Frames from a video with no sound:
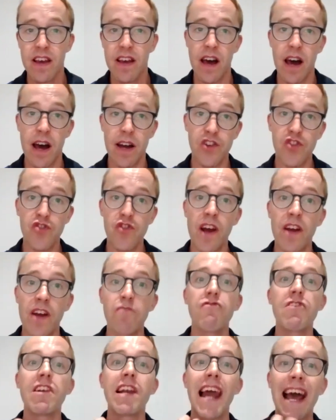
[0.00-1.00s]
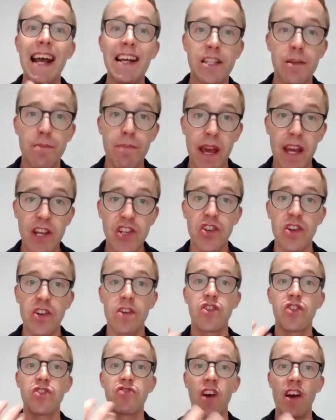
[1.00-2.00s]
uh, to try and relax the patient and
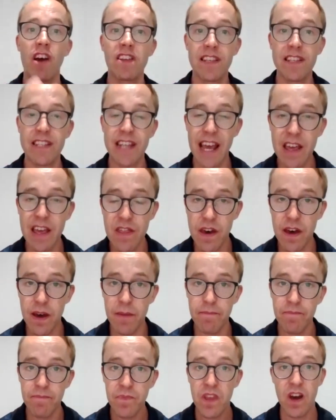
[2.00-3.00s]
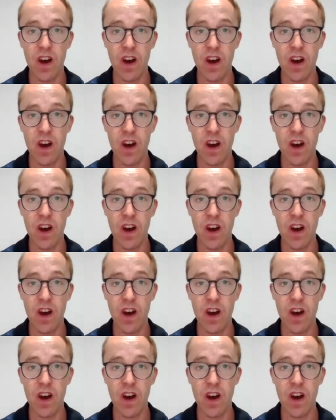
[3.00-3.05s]
to try and sedate them.